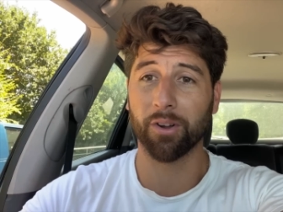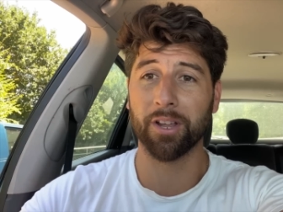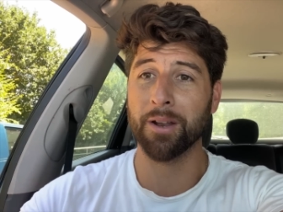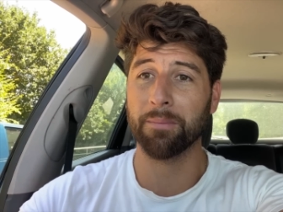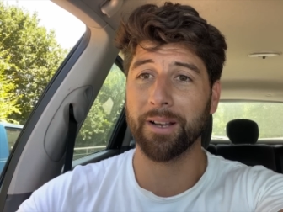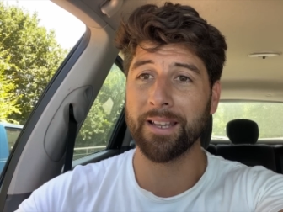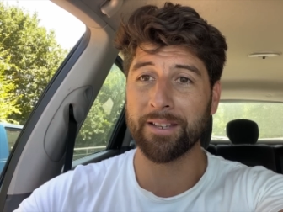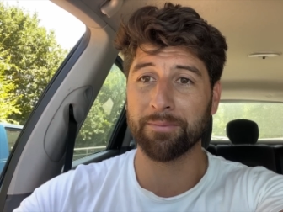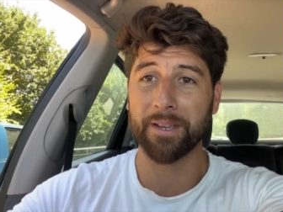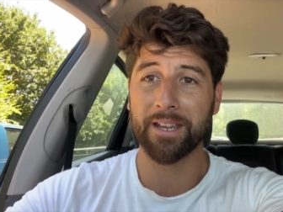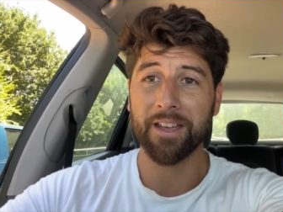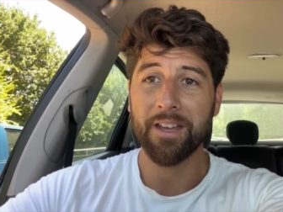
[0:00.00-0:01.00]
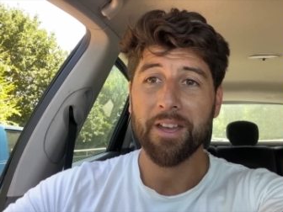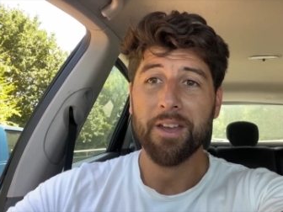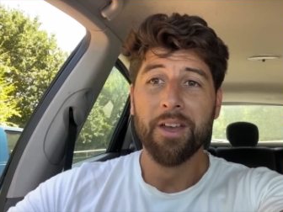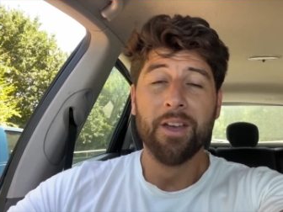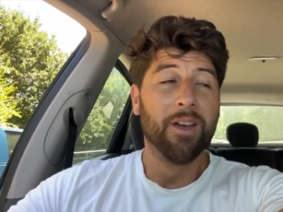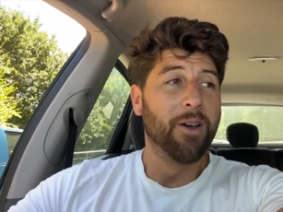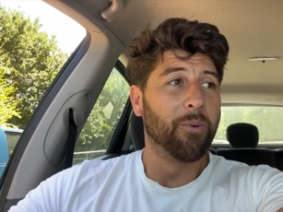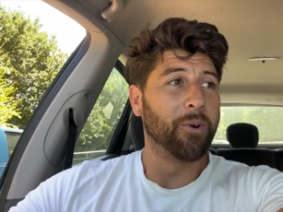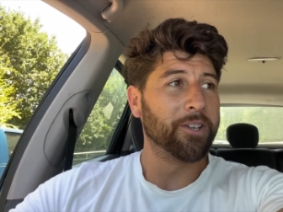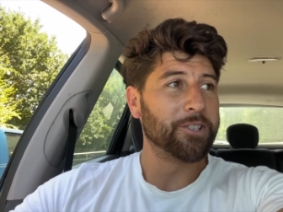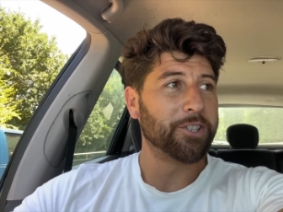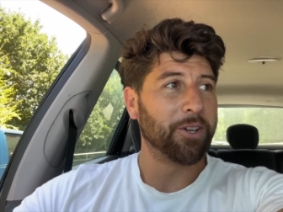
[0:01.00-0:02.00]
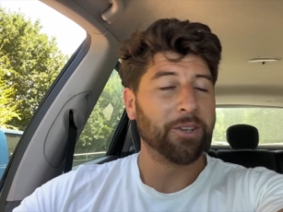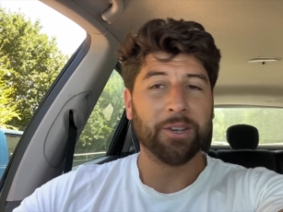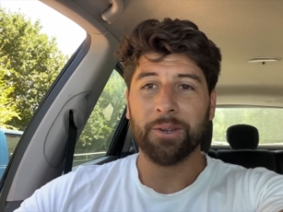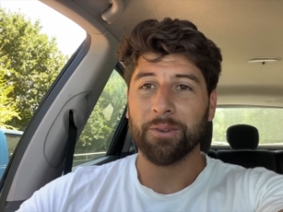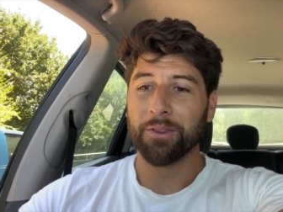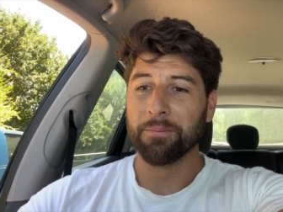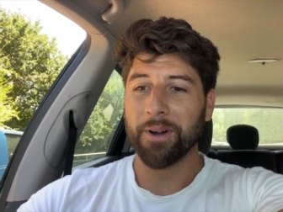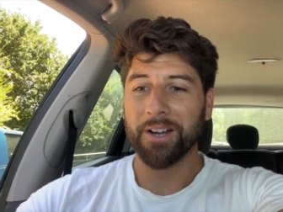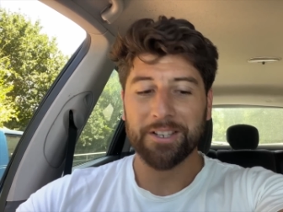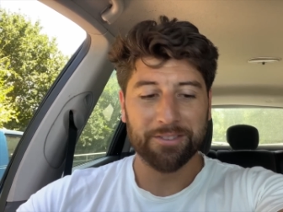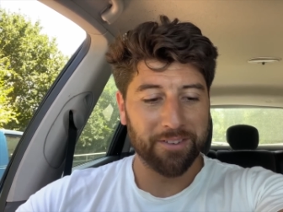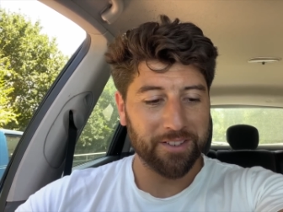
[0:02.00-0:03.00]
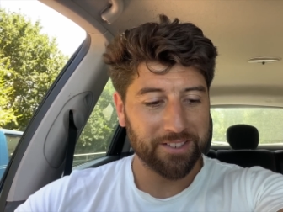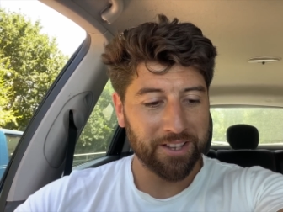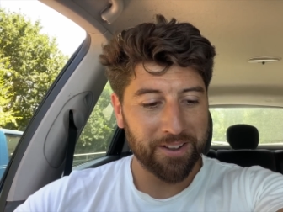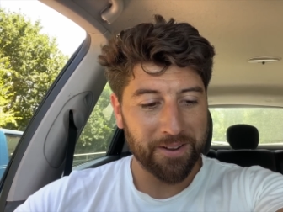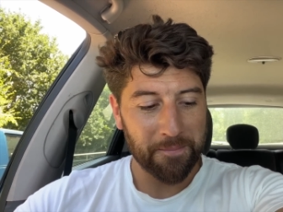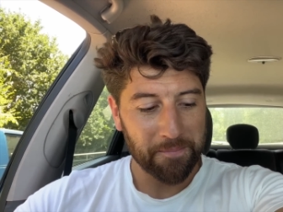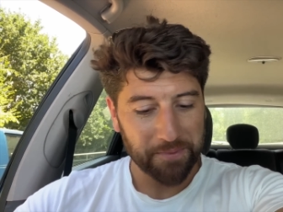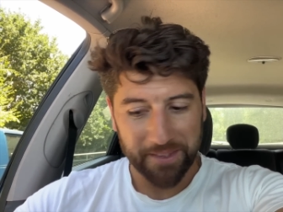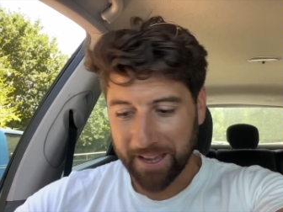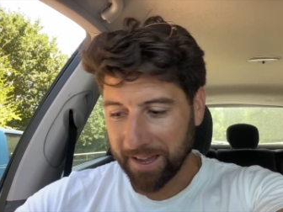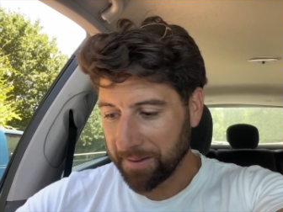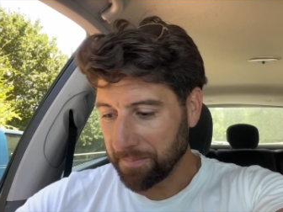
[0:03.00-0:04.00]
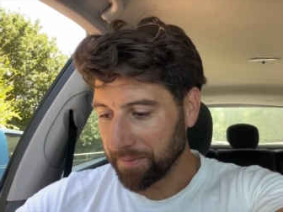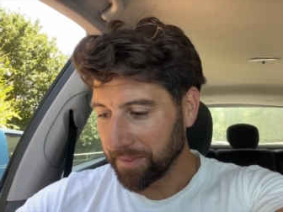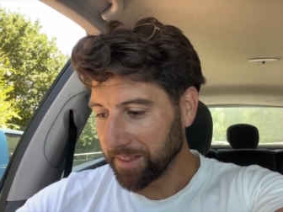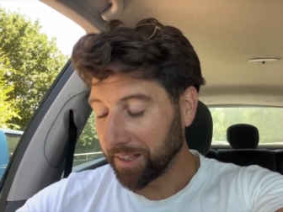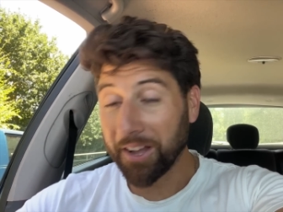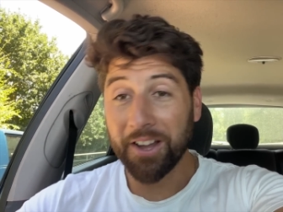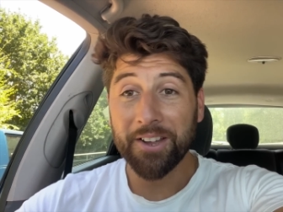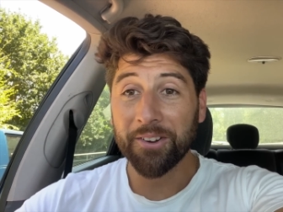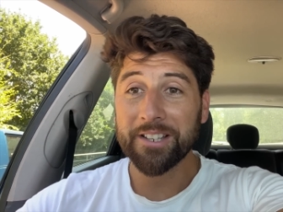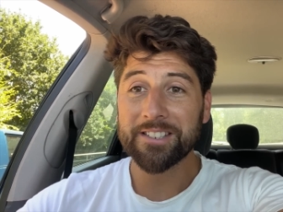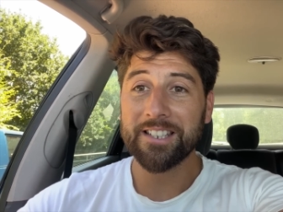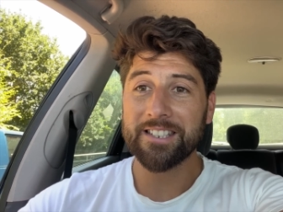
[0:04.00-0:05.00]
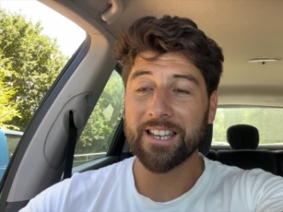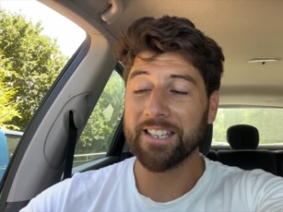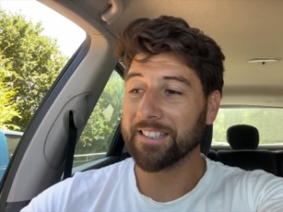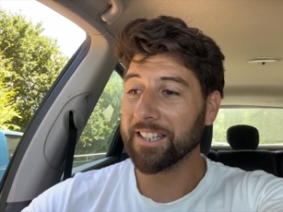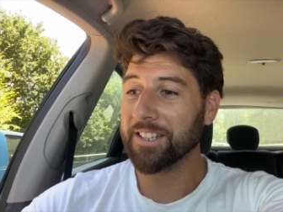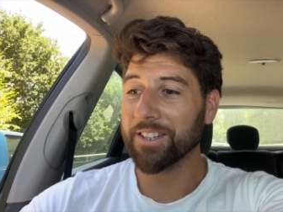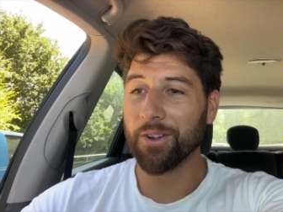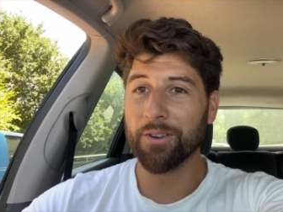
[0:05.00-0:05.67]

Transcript: going to believe me when I show you the mileage of this car. Um, the guy honestly said he didn't know